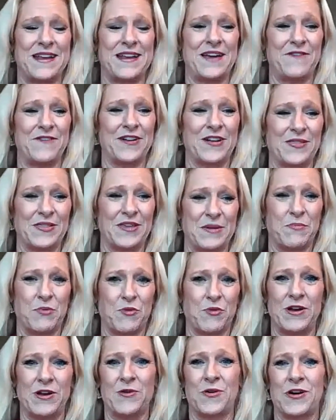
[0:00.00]
definitely
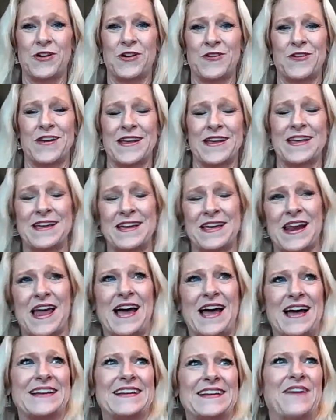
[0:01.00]
pre-ordering it.
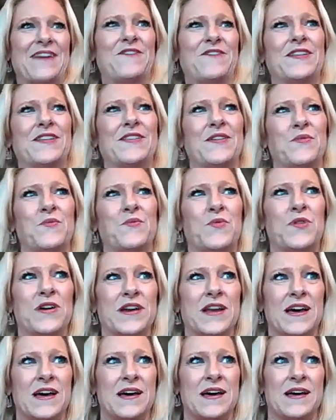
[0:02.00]
I definitely want
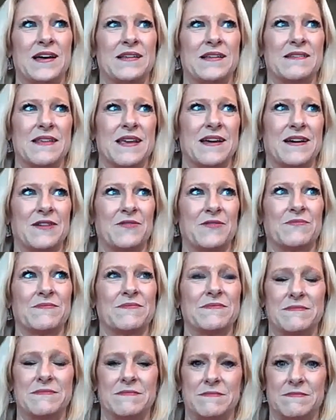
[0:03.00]
to,
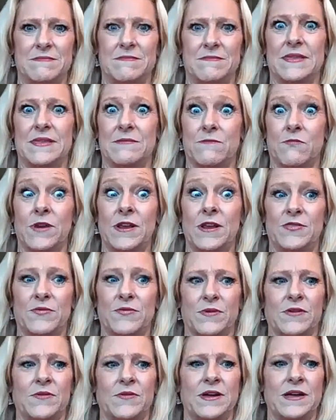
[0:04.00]
read
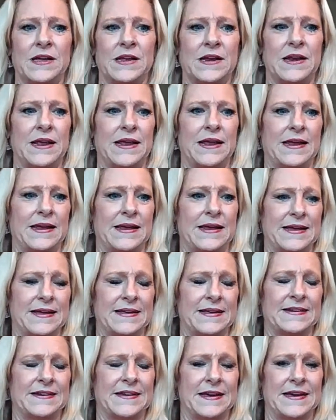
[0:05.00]
through it.
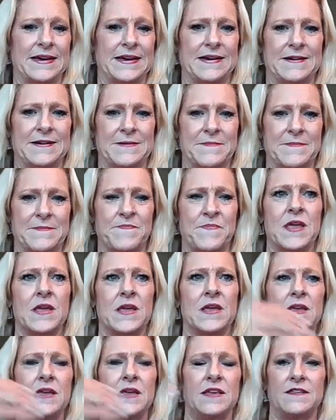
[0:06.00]
And
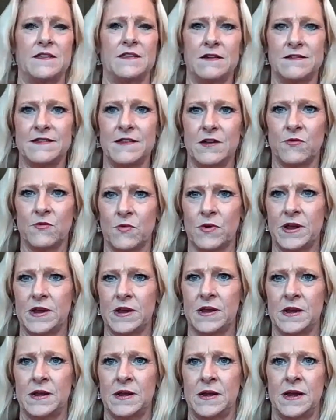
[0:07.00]
he's also
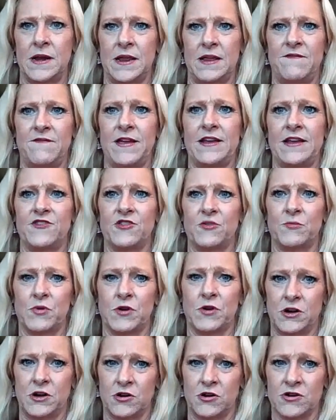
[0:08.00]
written
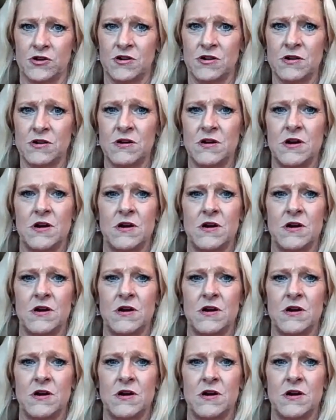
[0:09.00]
Evangelpreneur,